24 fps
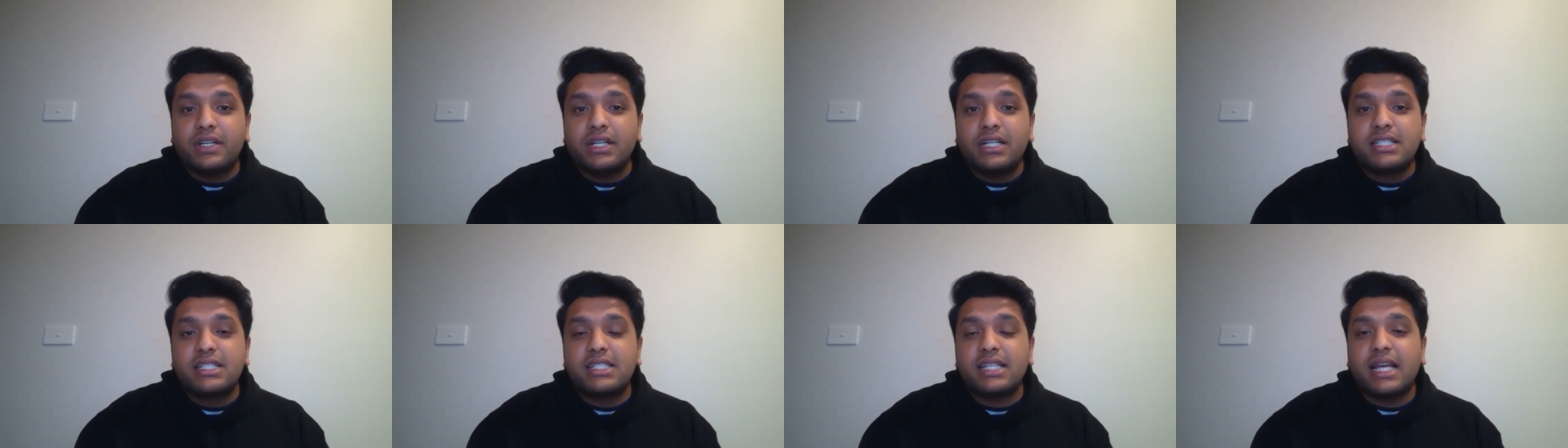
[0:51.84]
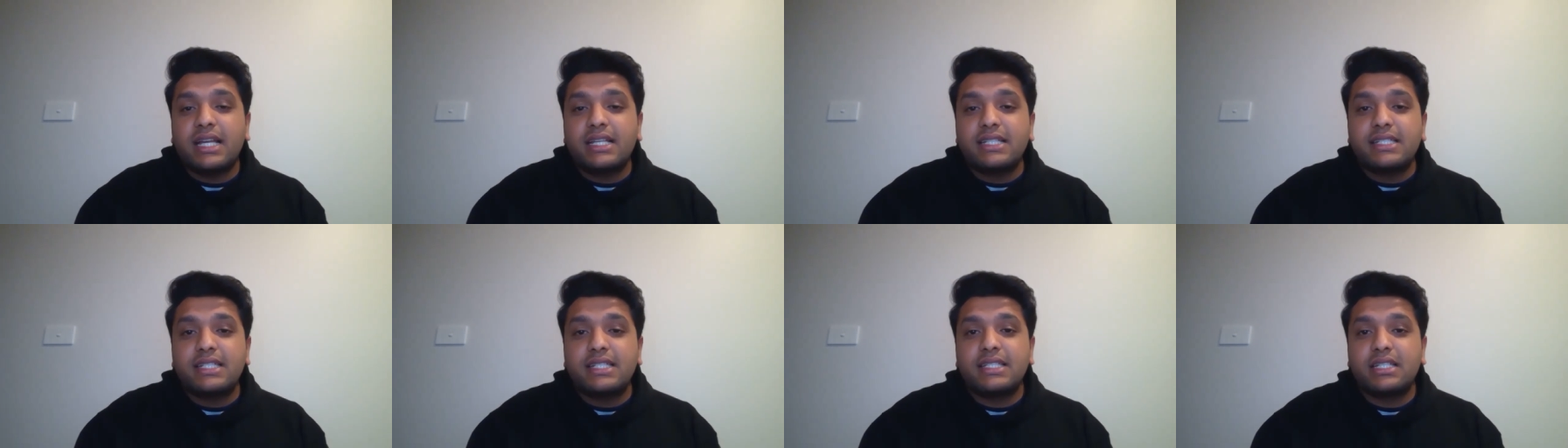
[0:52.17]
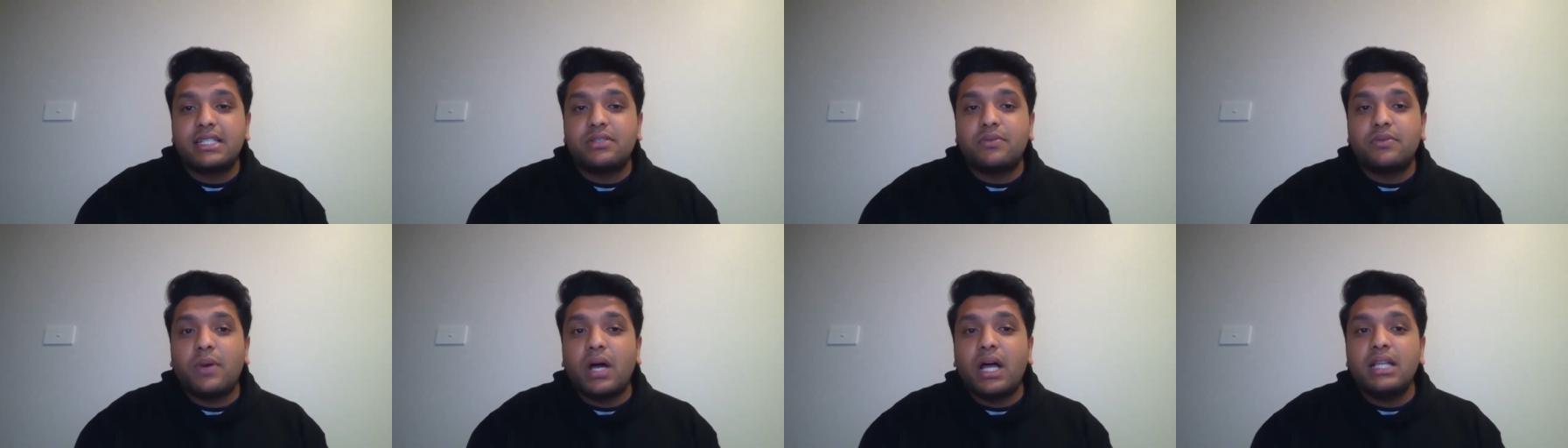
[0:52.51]
Earth Sciences
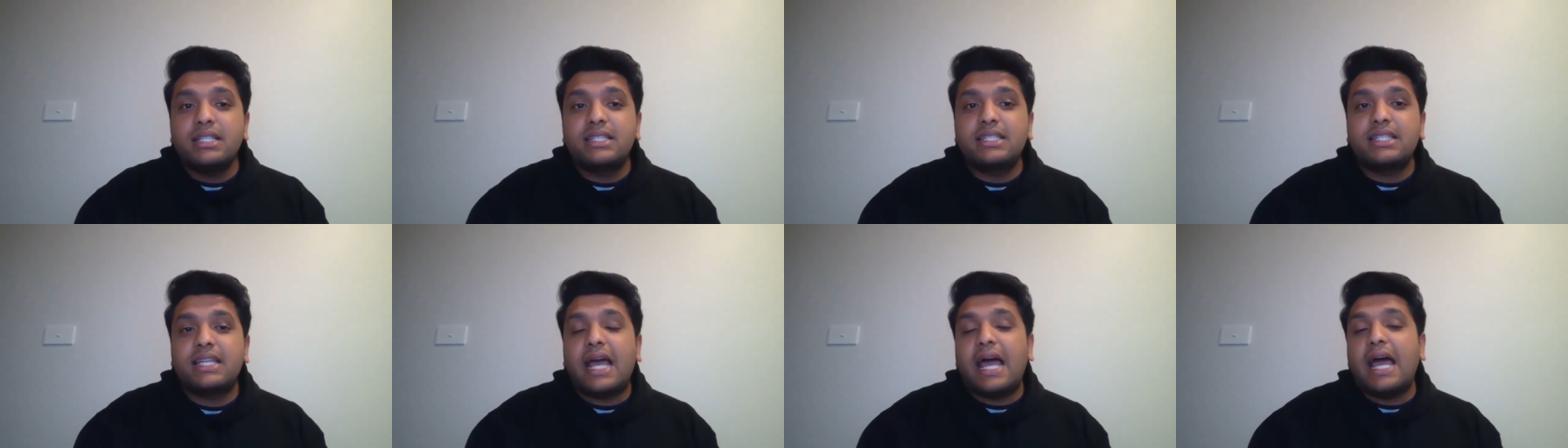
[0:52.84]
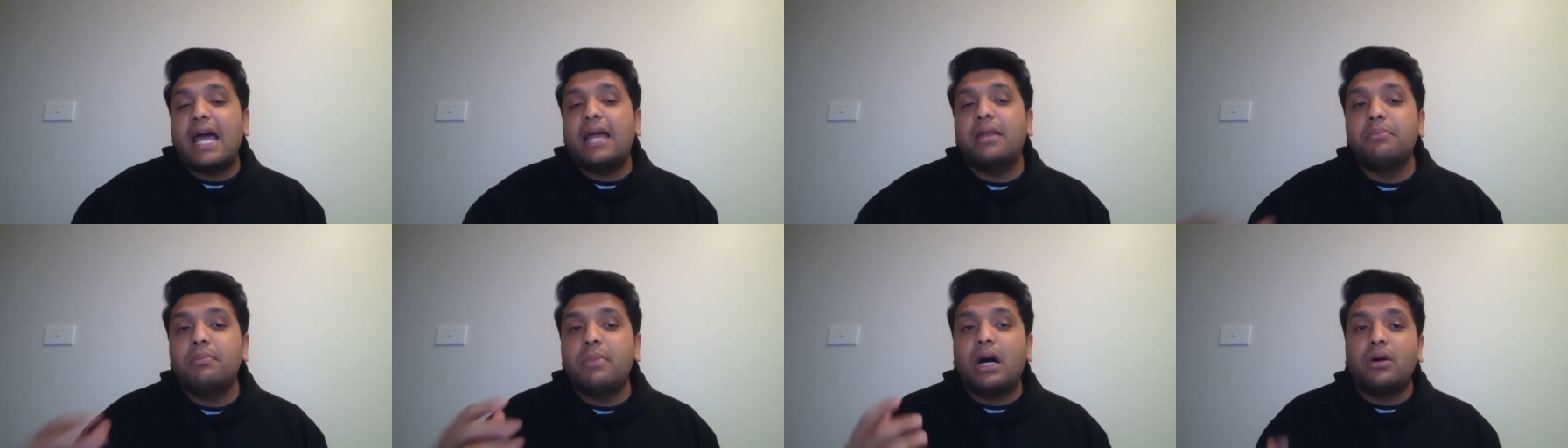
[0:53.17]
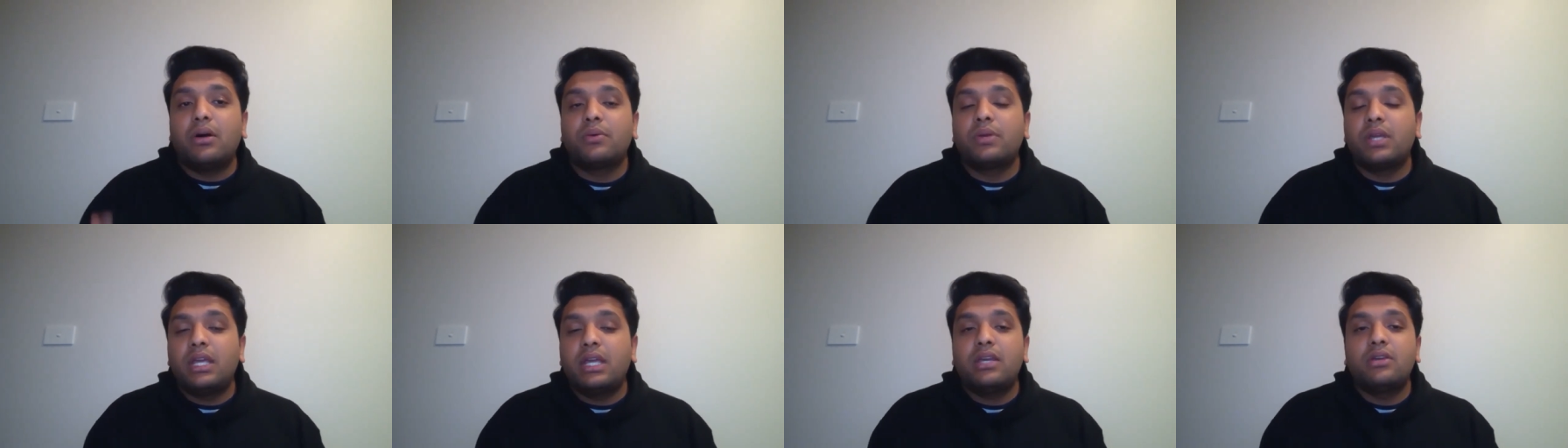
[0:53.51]
Advanced, and
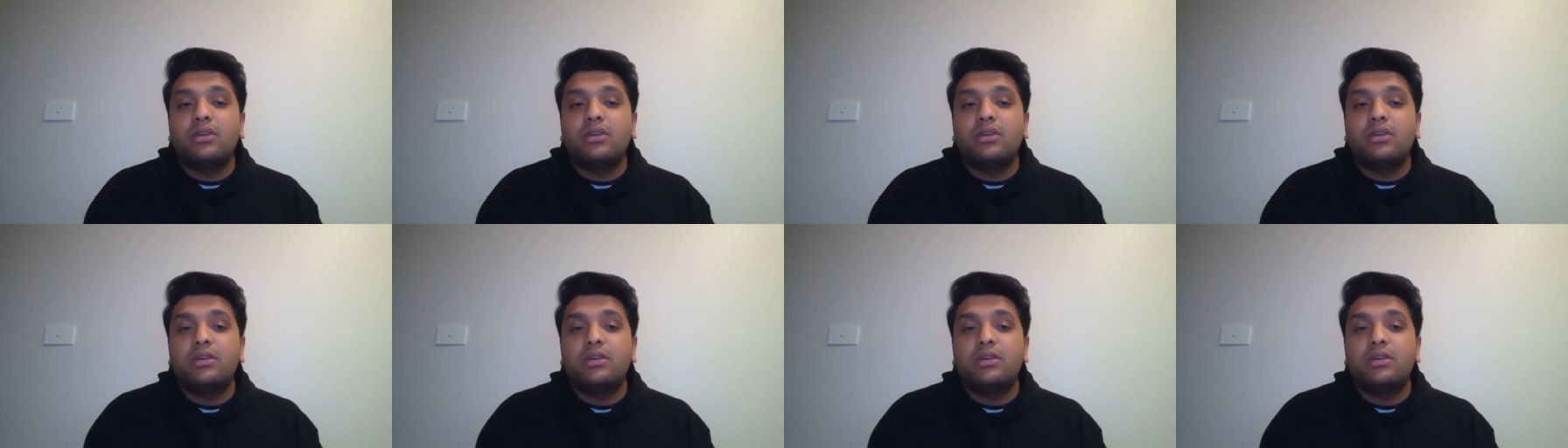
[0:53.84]
Bowie,